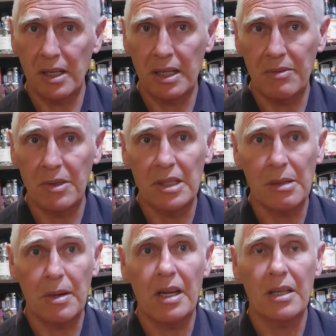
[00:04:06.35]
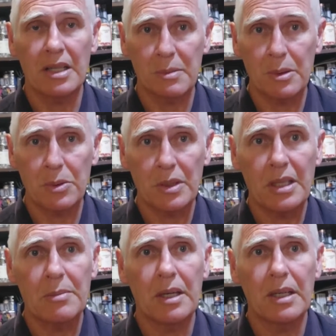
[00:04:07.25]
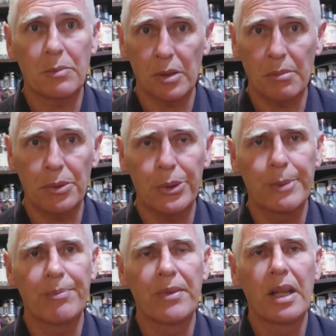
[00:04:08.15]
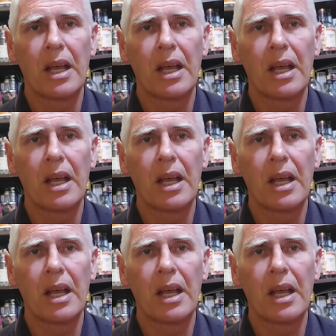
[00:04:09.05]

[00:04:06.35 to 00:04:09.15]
and I have no doubt about it. I spoke to a Tasmanian when I bought it.